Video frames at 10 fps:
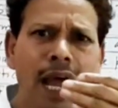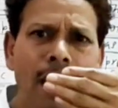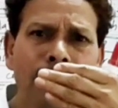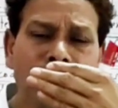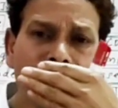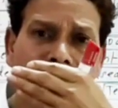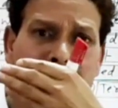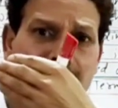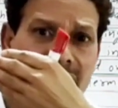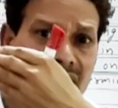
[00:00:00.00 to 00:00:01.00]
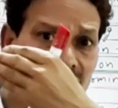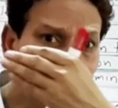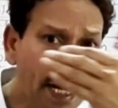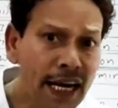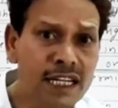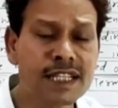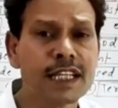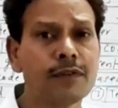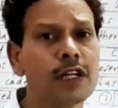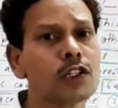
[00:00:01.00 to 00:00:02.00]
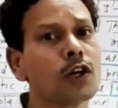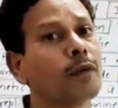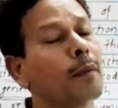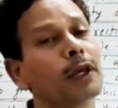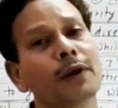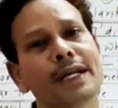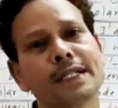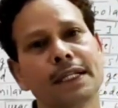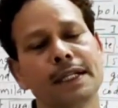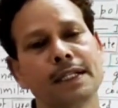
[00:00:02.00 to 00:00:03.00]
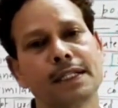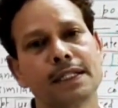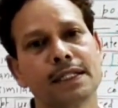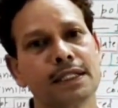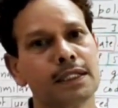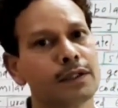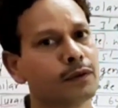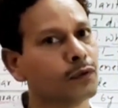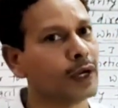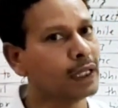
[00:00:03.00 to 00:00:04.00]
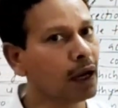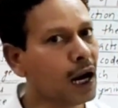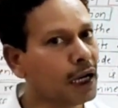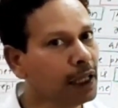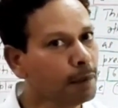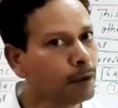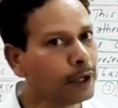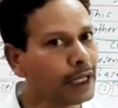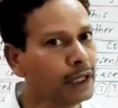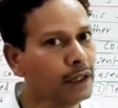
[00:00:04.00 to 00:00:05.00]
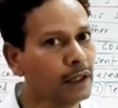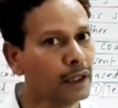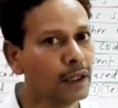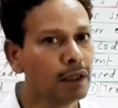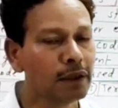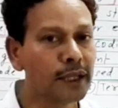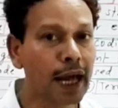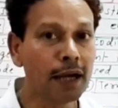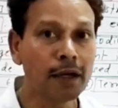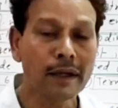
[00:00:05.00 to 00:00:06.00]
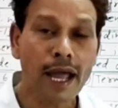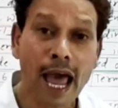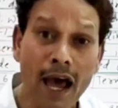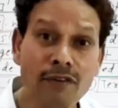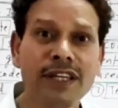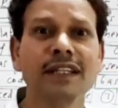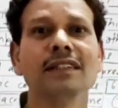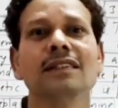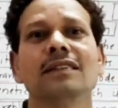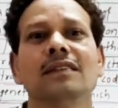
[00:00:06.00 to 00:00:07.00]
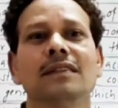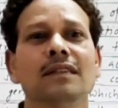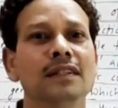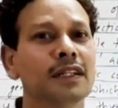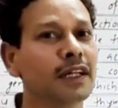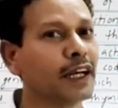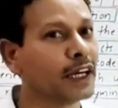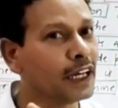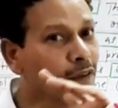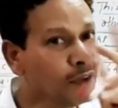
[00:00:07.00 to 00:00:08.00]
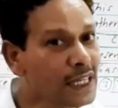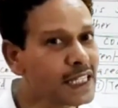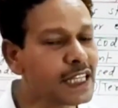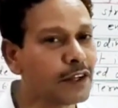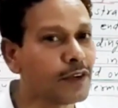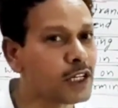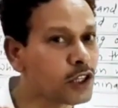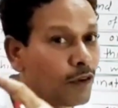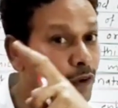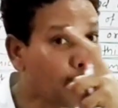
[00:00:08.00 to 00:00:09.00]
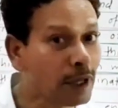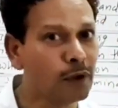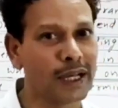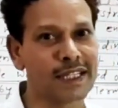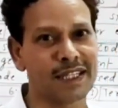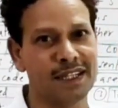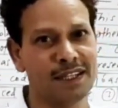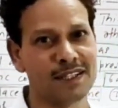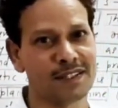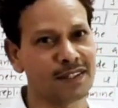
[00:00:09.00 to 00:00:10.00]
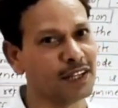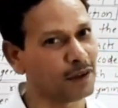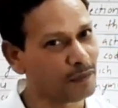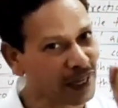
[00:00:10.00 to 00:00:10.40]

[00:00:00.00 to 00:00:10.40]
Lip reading: having a correct sequence of amino acids, while the other protein that having reverse sequence of amino acids. It